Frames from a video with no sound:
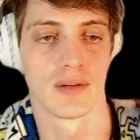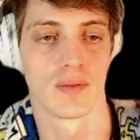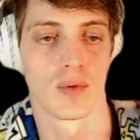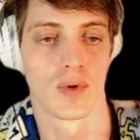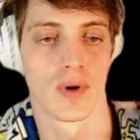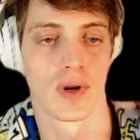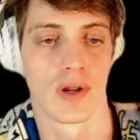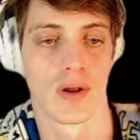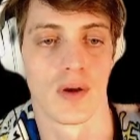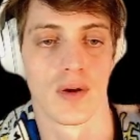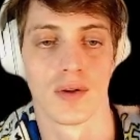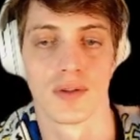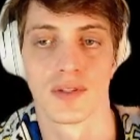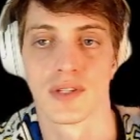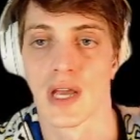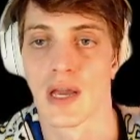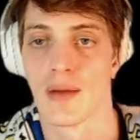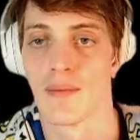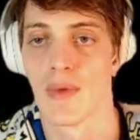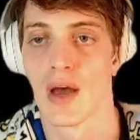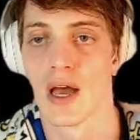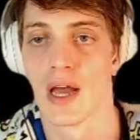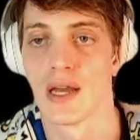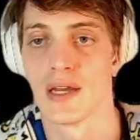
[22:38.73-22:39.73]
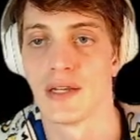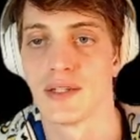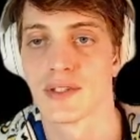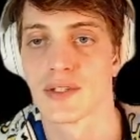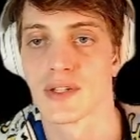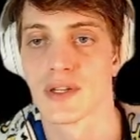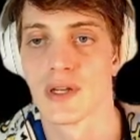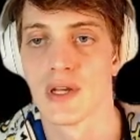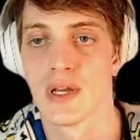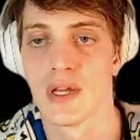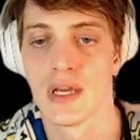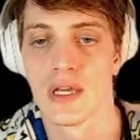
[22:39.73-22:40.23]
we're at all-time
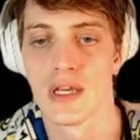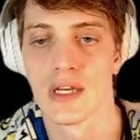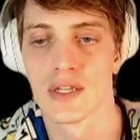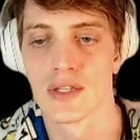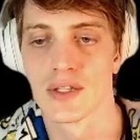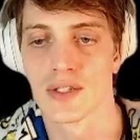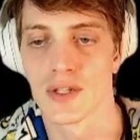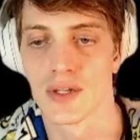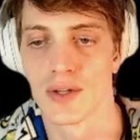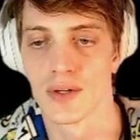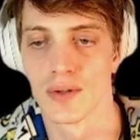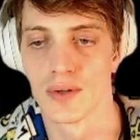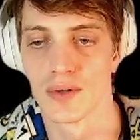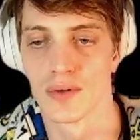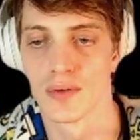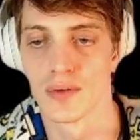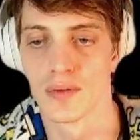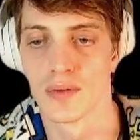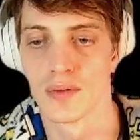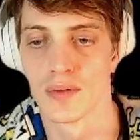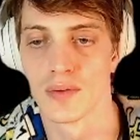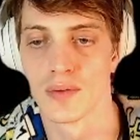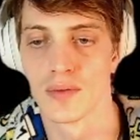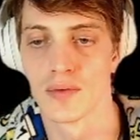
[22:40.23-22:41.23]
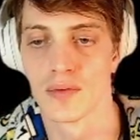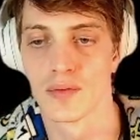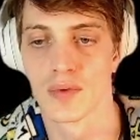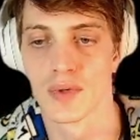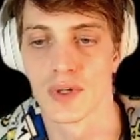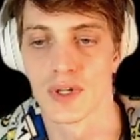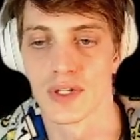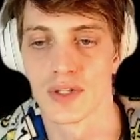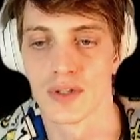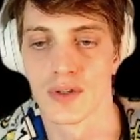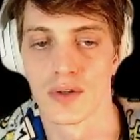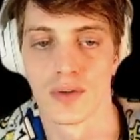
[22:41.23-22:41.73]
highs. So we're
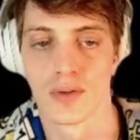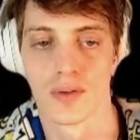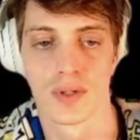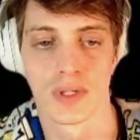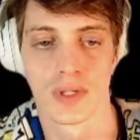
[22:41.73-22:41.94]
gonna go